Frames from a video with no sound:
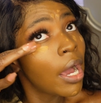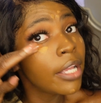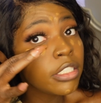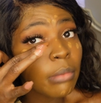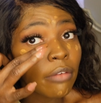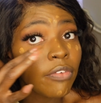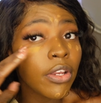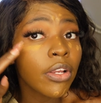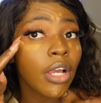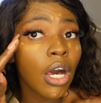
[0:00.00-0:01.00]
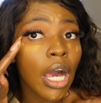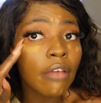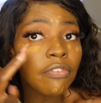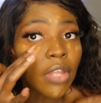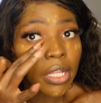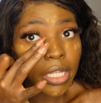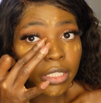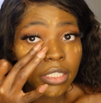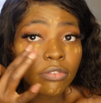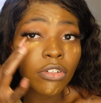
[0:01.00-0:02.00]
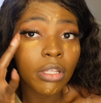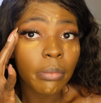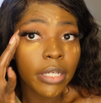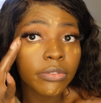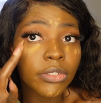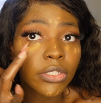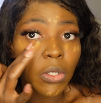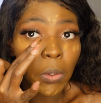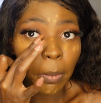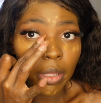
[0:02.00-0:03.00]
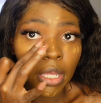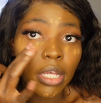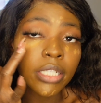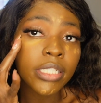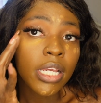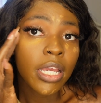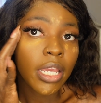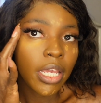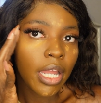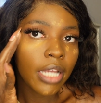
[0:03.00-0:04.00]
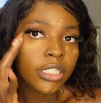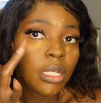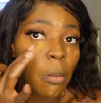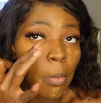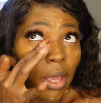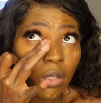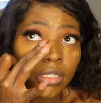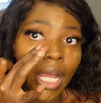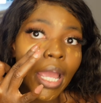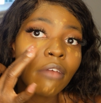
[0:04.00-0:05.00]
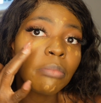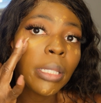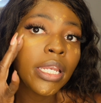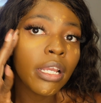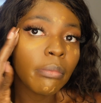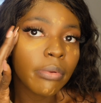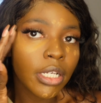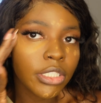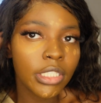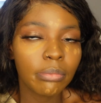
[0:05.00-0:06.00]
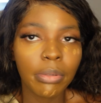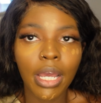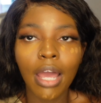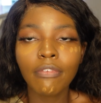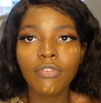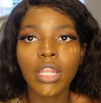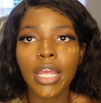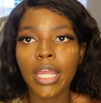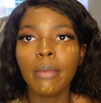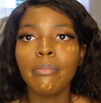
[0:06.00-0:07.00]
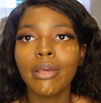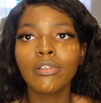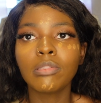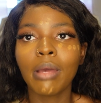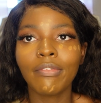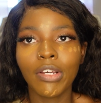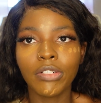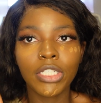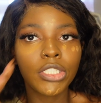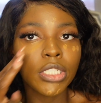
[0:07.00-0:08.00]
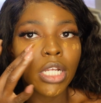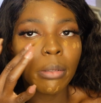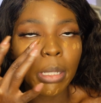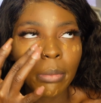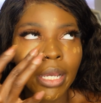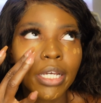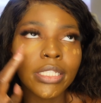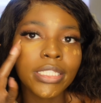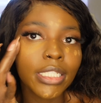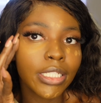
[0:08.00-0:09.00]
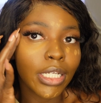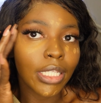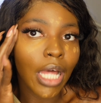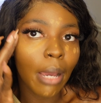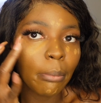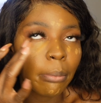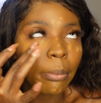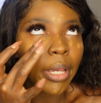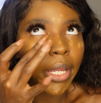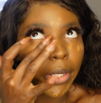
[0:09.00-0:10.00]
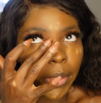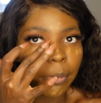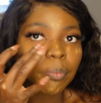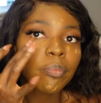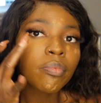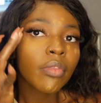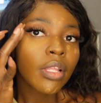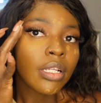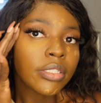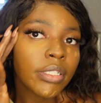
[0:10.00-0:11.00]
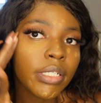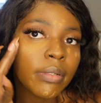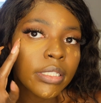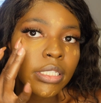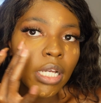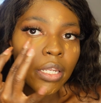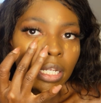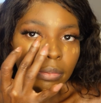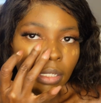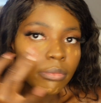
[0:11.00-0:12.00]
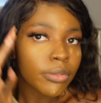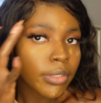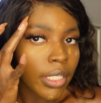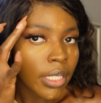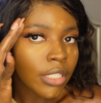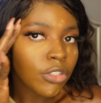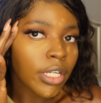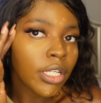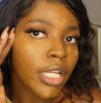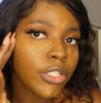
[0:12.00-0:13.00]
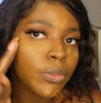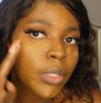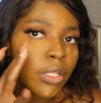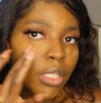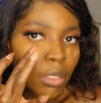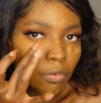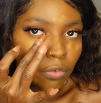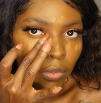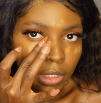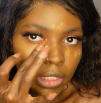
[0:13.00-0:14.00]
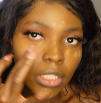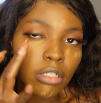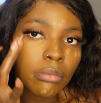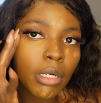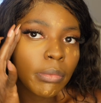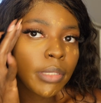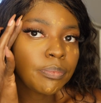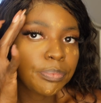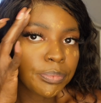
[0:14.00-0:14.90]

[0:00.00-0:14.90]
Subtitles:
I use my finger, y'all. I feel like this is for the best result because it actually melts. I have plenty of brushes, but I feel like it melts my foundation, my concealer a lot better. So anyway, so yeah, that's what I'm doing. And I try to like do it a little full circle moment.